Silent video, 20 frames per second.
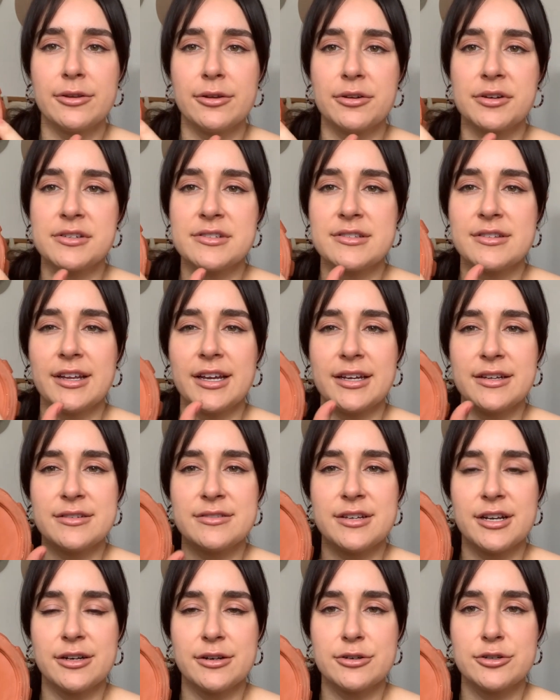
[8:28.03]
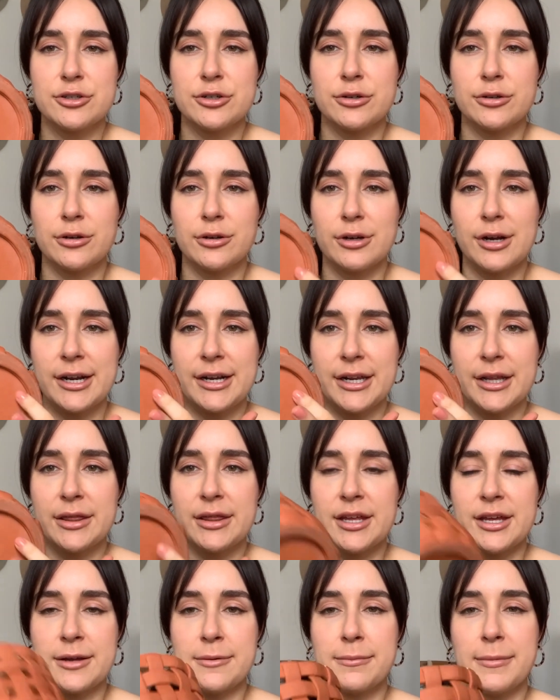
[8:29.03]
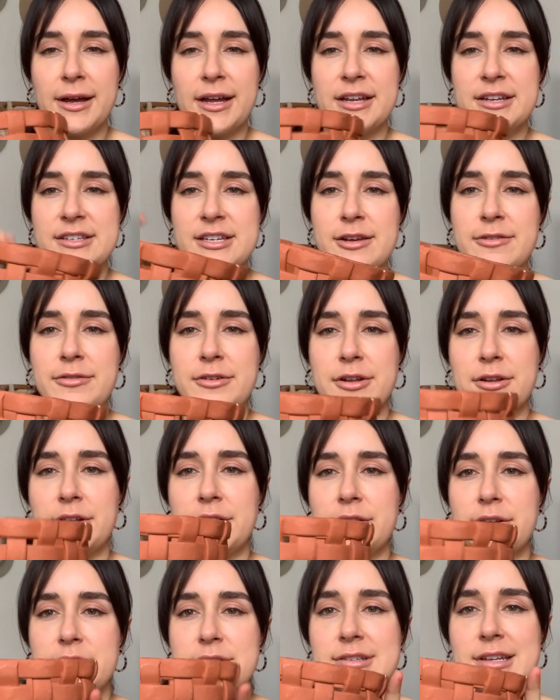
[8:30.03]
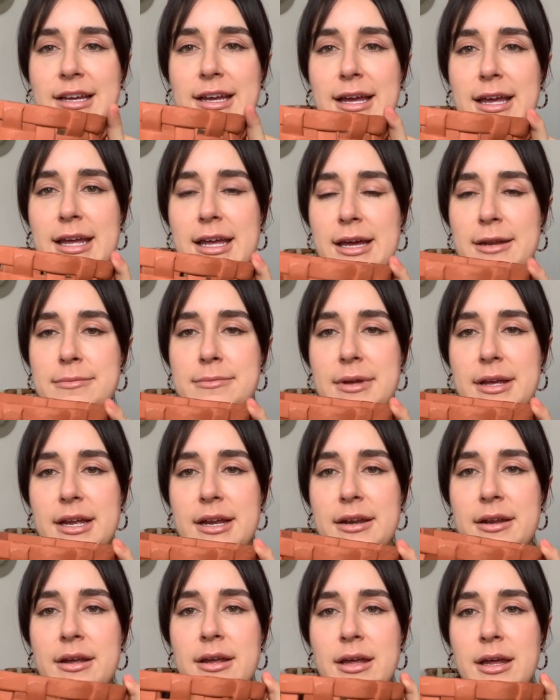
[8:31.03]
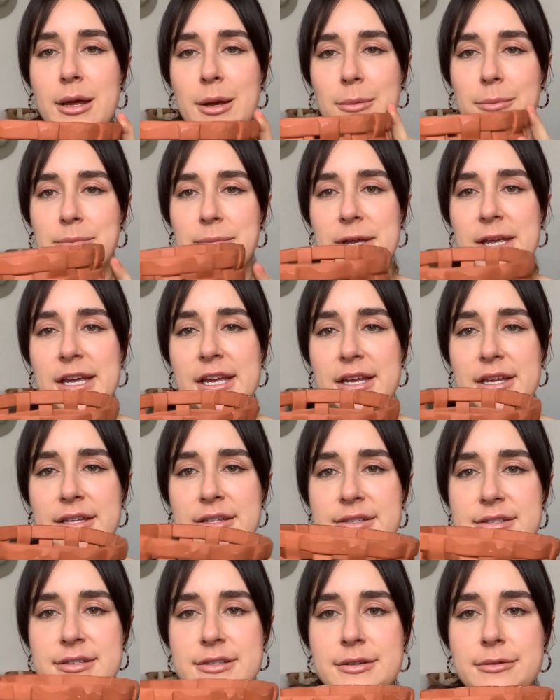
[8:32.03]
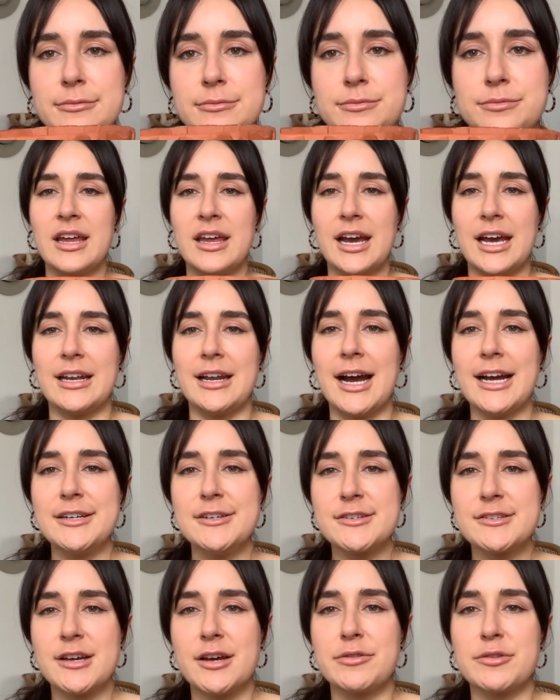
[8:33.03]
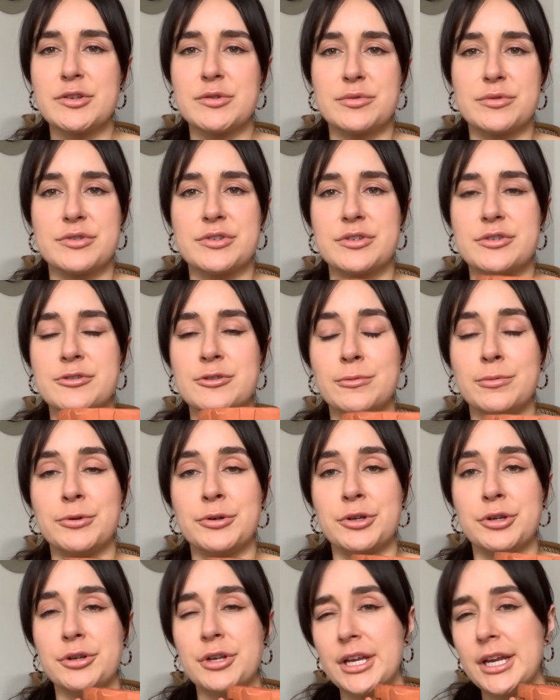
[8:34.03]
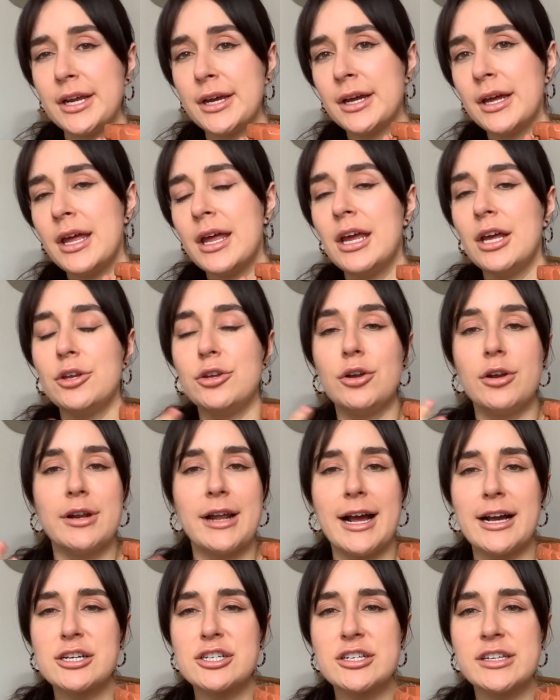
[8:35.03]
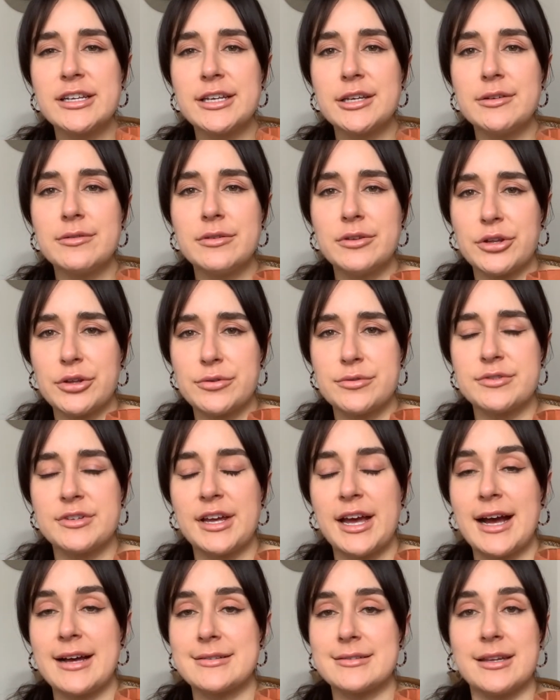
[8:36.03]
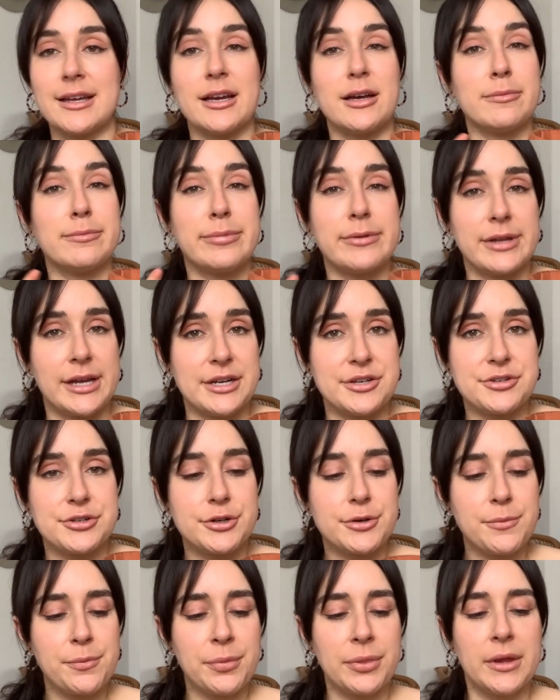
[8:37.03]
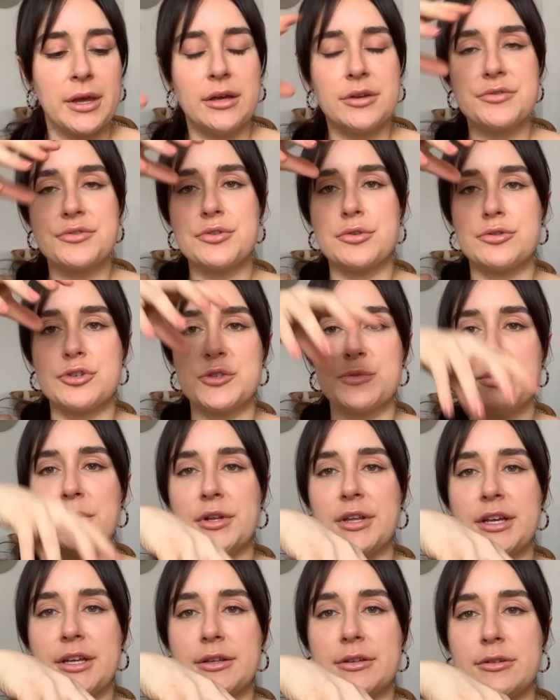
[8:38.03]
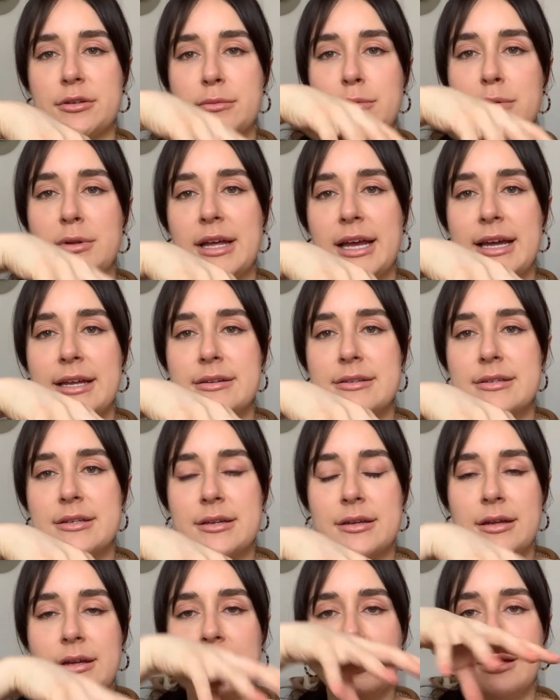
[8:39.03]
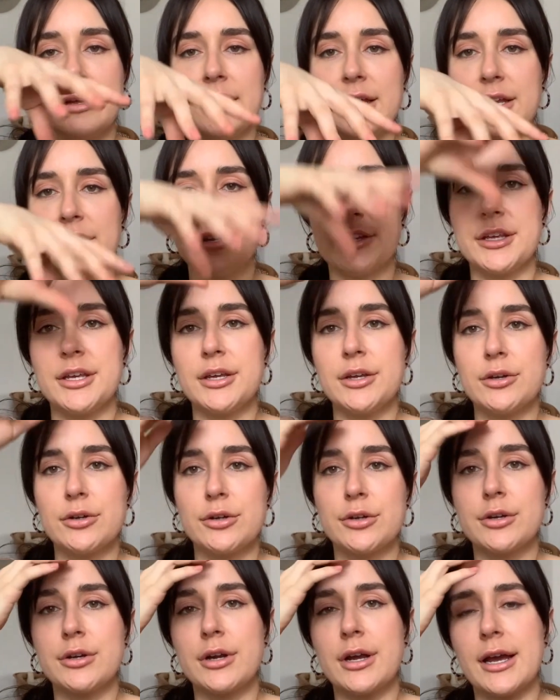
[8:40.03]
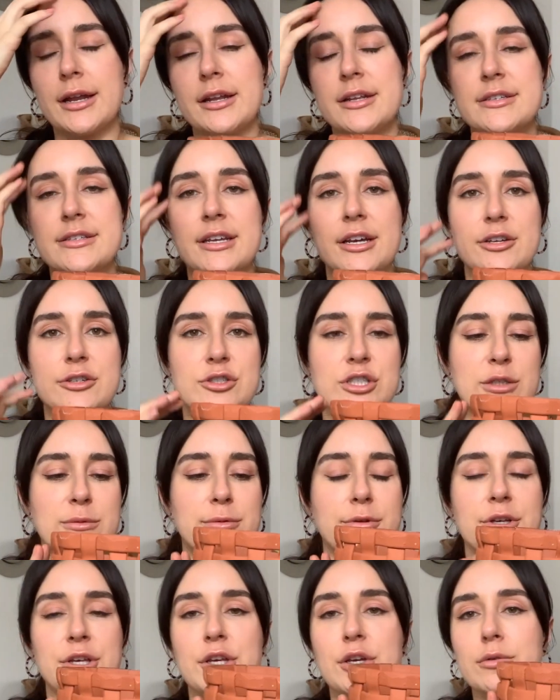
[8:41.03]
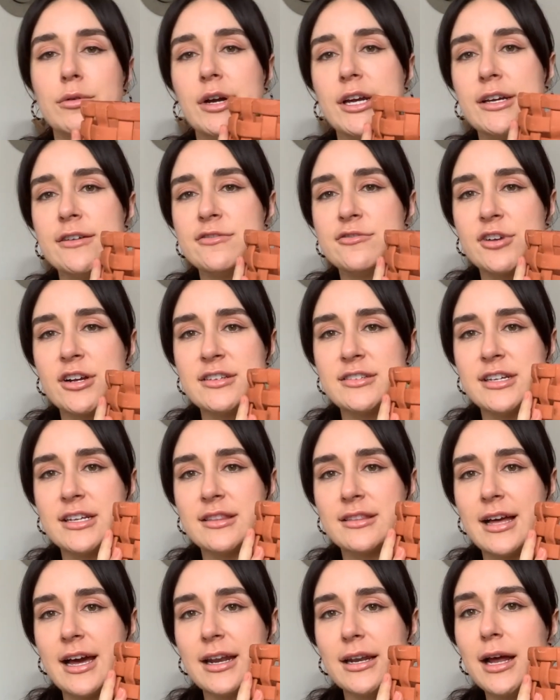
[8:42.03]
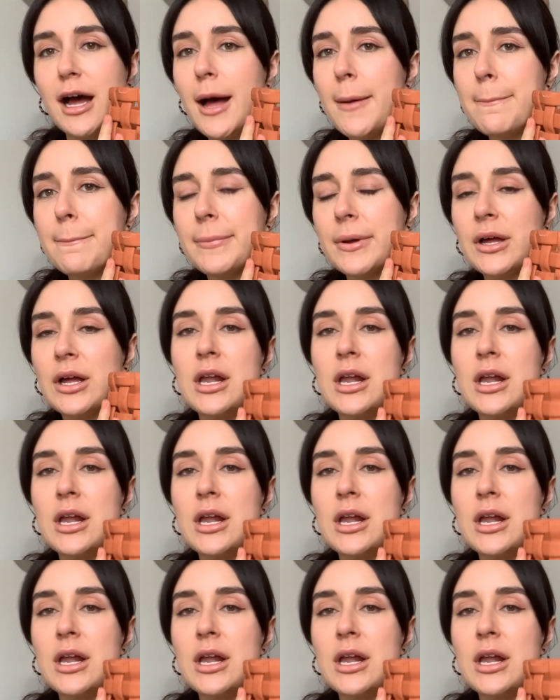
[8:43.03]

There isn't like a signature or anything, but it definitely looks like a handmade piece. And I just thought this was super unique you could actually even use it as like a planter. So just put like a little plant in here and it's like a super cute way of dressing that up.